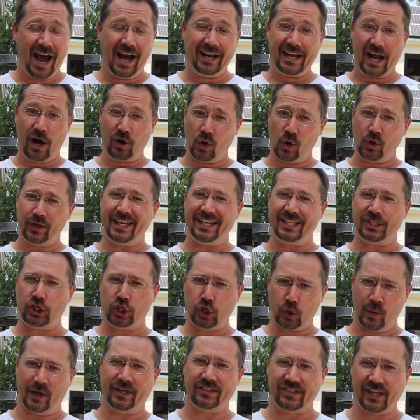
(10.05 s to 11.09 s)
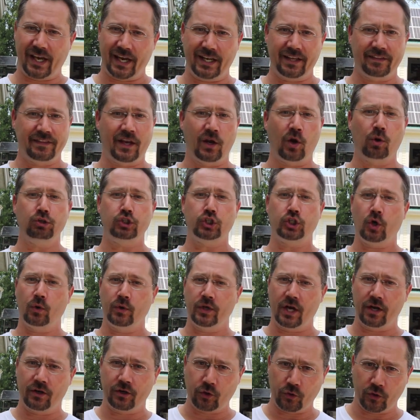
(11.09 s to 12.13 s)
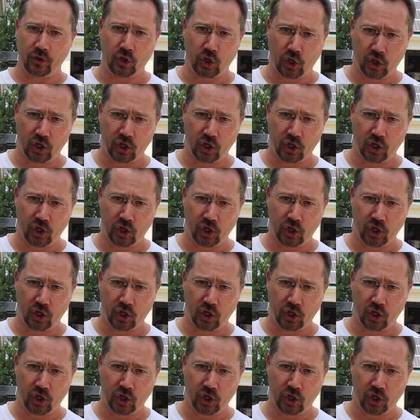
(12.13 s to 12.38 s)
Now don't get too excited, they don't show you under the